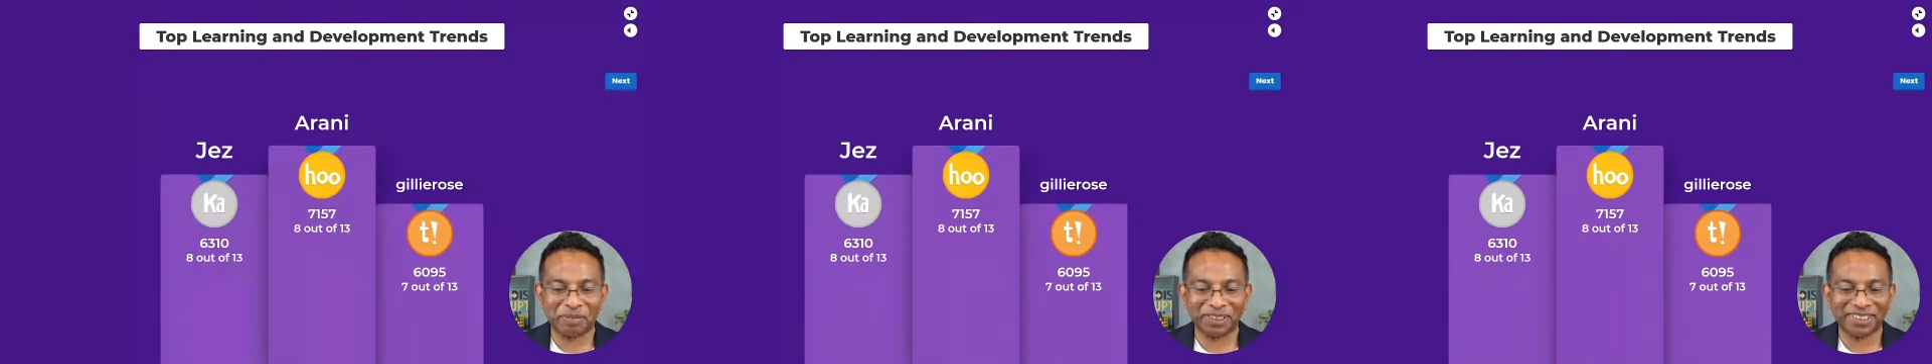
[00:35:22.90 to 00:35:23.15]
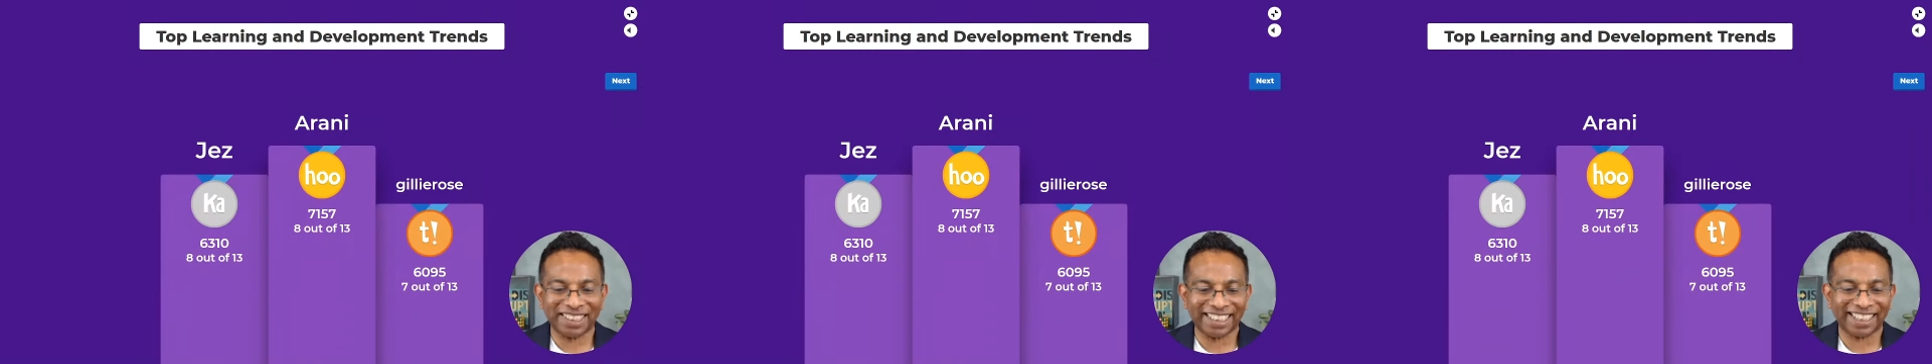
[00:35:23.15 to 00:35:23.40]
who
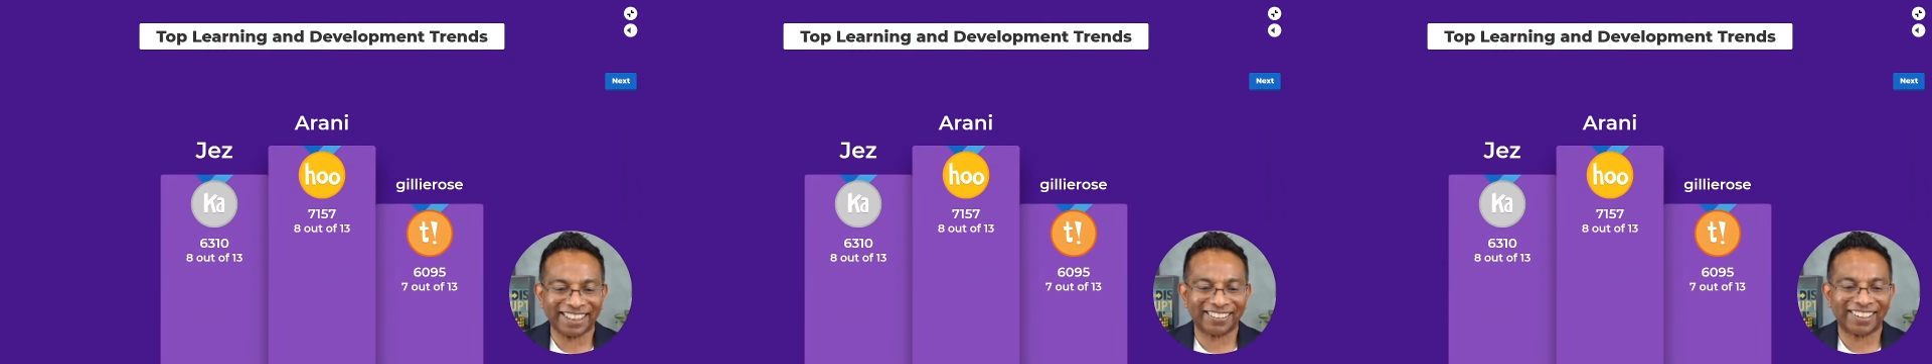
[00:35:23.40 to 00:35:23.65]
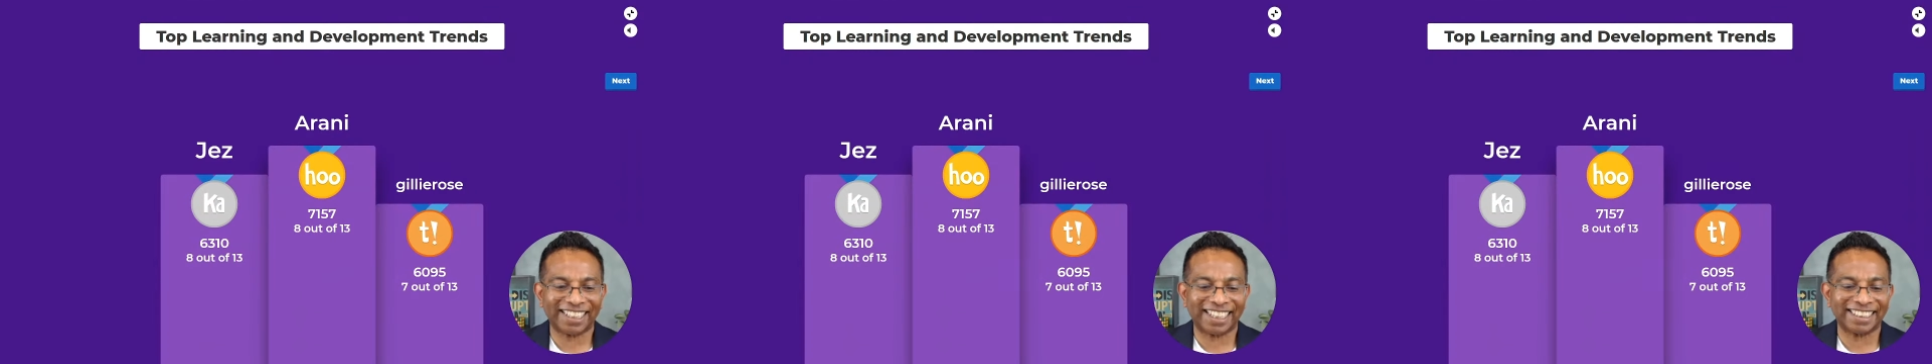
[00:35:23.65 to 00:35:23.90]
didn't get the
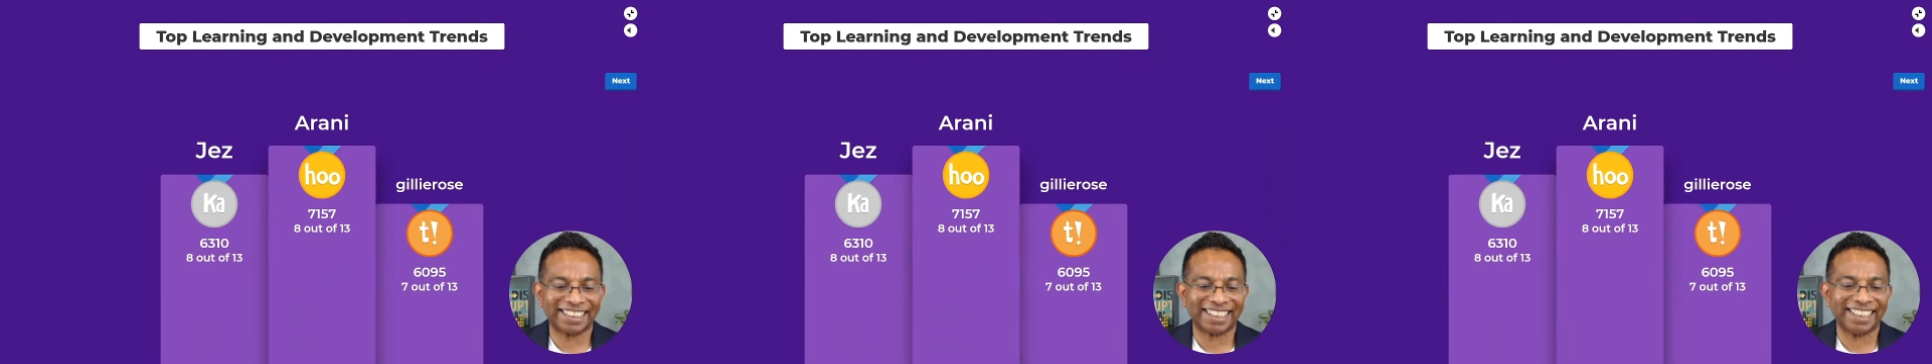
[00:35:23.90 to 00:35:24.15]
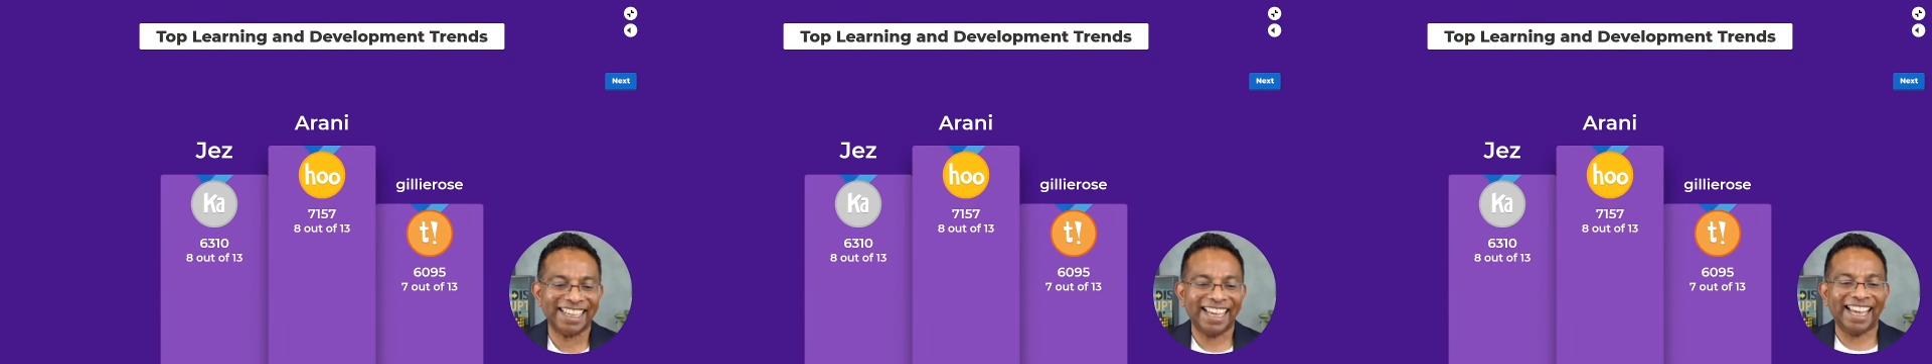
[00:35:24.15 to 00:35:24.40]
right
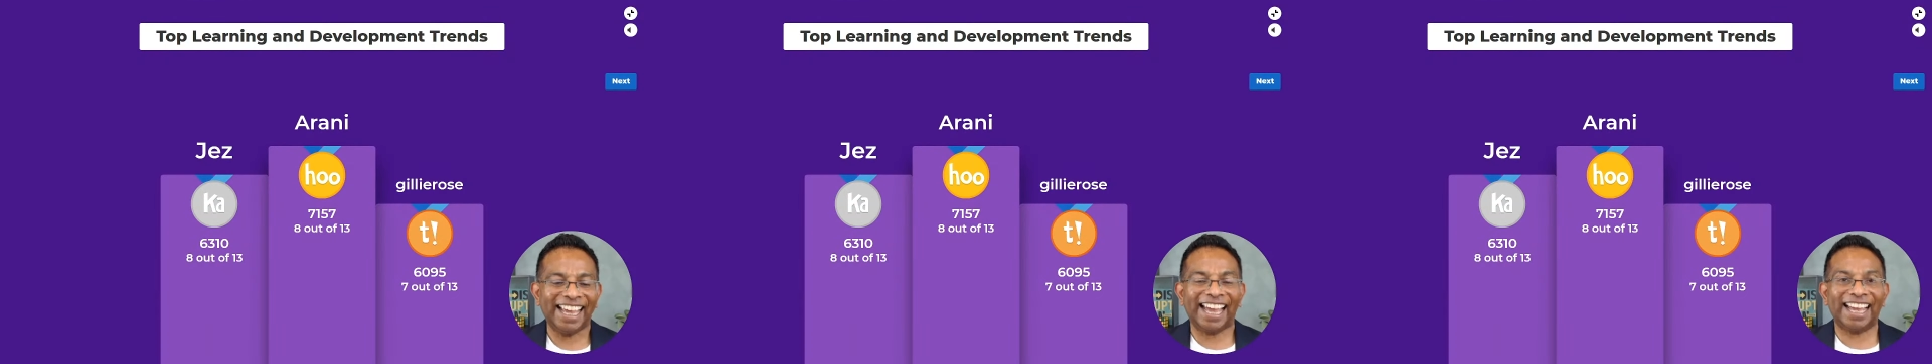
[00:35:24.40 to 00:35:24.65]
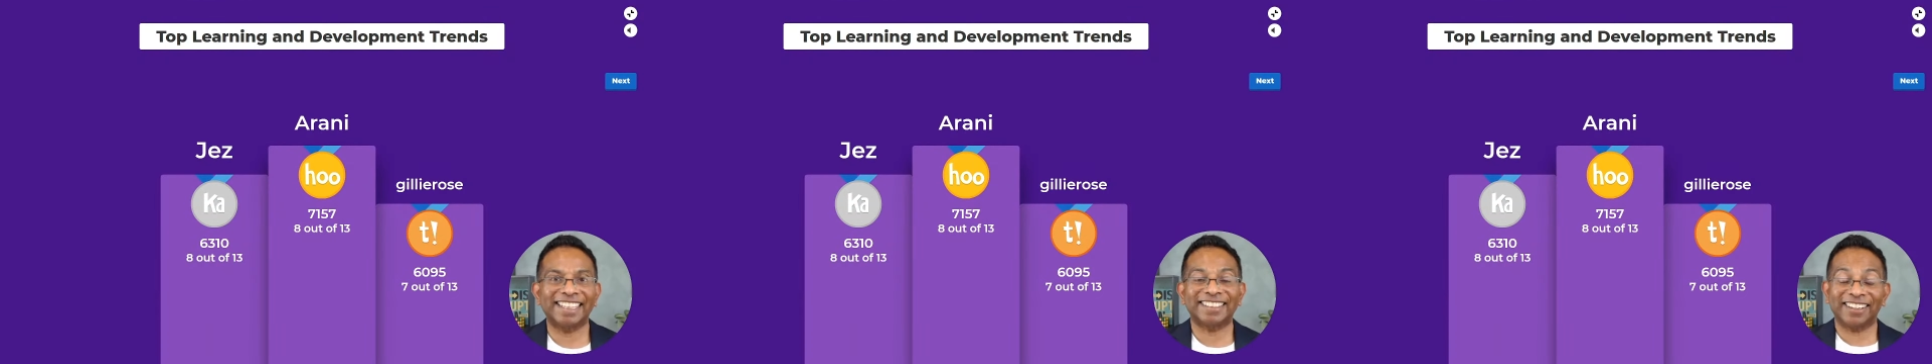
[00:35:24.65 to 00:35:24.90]
answer.
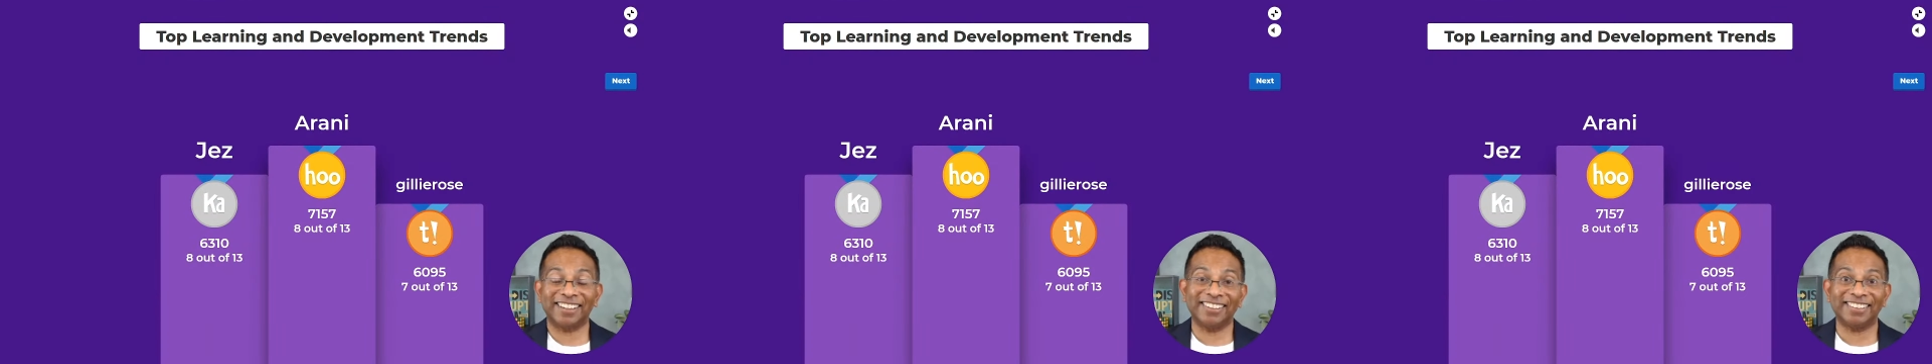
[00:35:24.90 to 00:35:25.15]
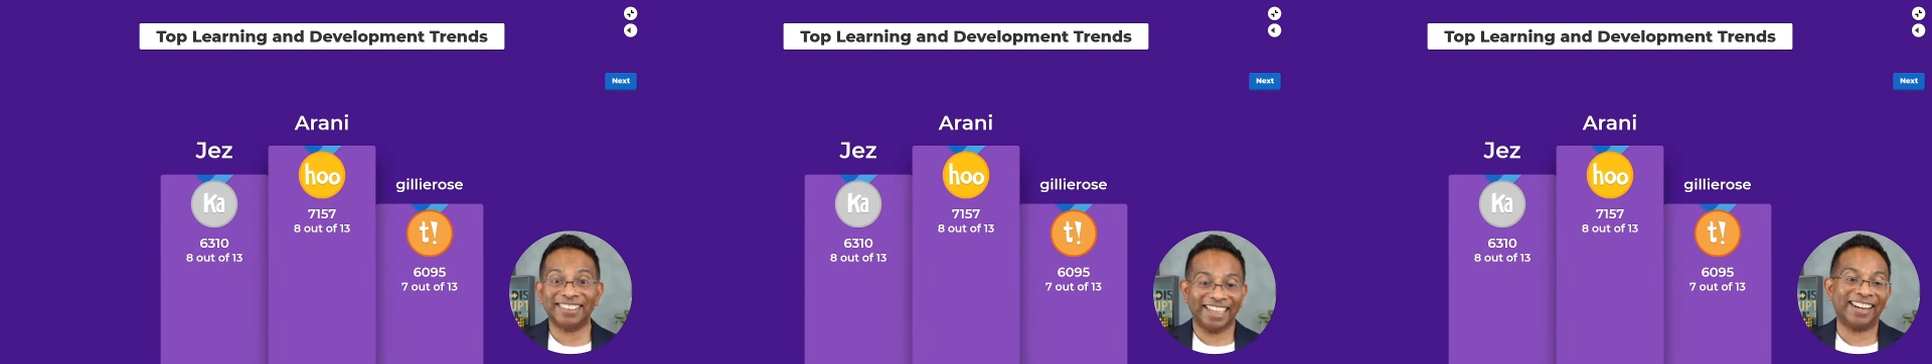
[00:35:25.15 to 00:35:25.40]

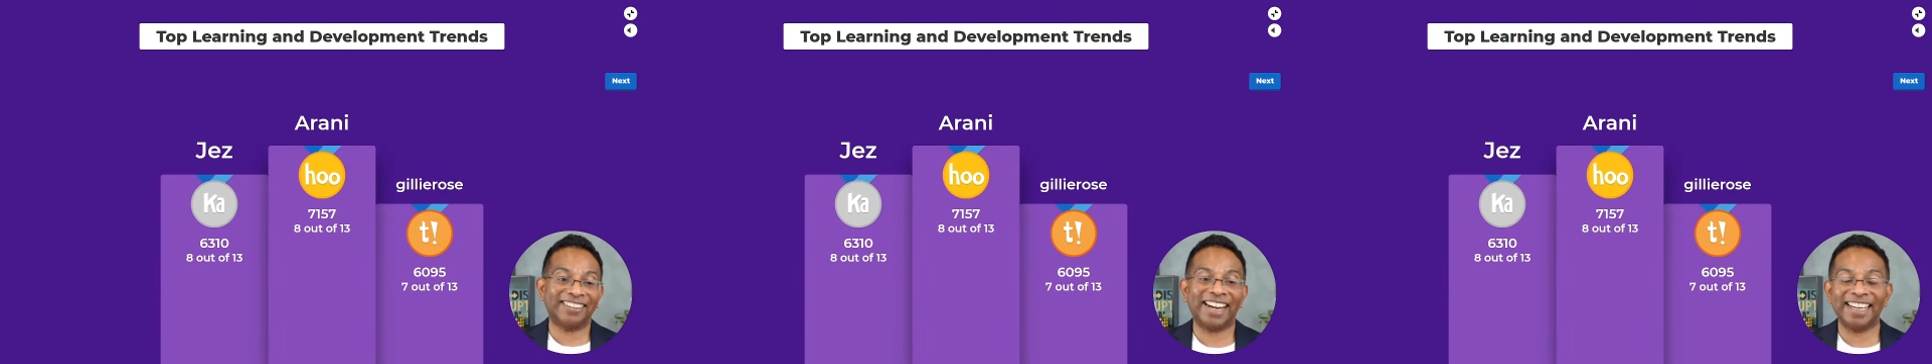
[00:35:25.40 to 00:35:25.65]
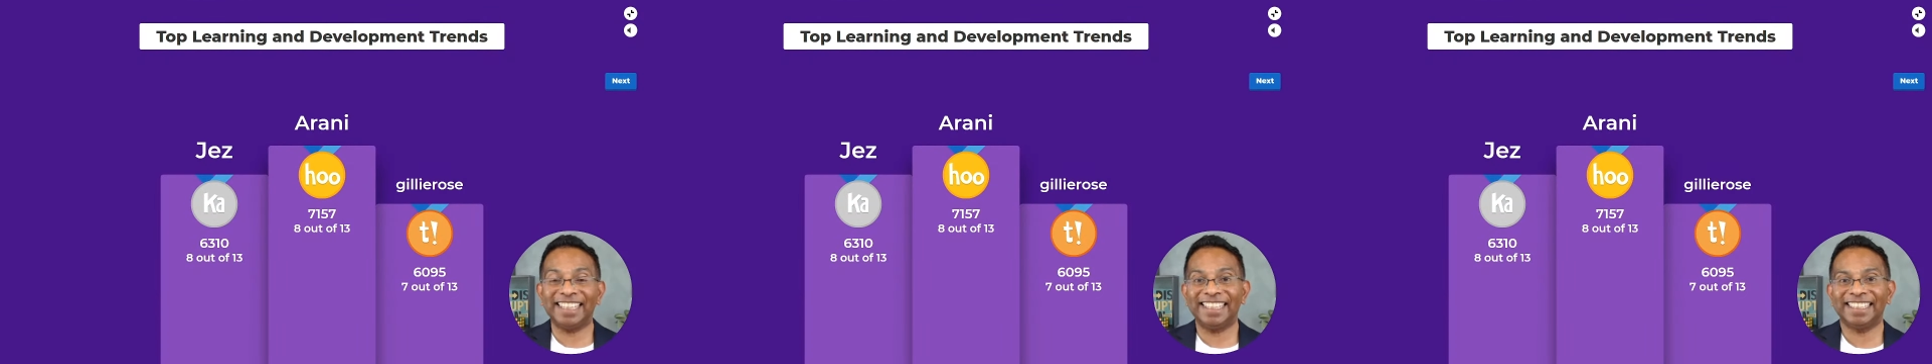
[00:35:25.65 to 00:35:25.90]
So
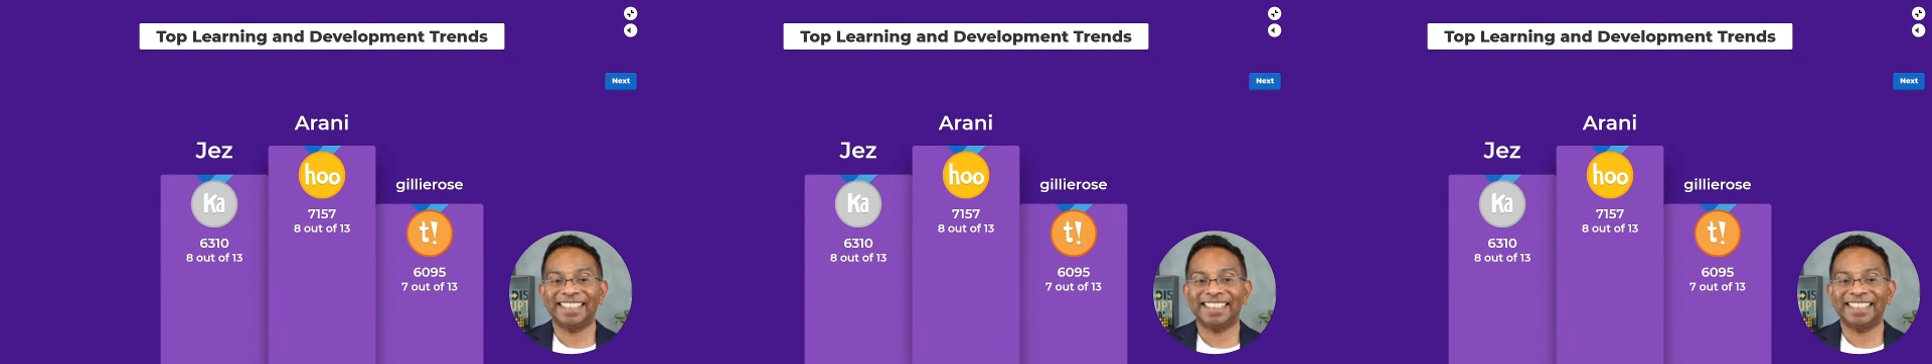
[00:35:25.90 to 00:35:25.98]
Arani,